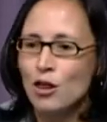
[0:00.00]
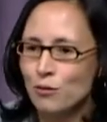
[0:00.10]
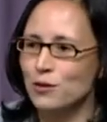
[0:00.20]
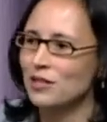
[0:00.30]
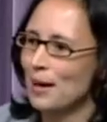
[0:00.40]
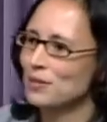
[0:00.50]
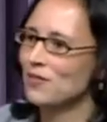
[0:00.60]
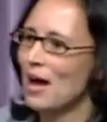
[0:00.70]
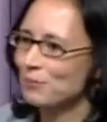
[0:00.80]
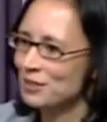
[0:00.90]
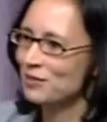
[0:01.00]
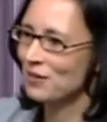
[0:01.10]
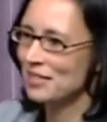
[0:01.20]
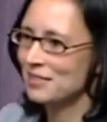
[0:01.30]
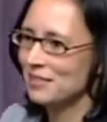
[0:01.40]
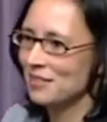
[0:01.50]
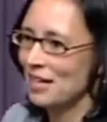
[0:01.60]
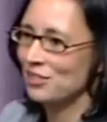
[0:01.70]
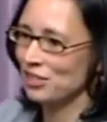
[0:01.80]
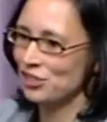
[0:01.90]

through the types of haptic devices that I just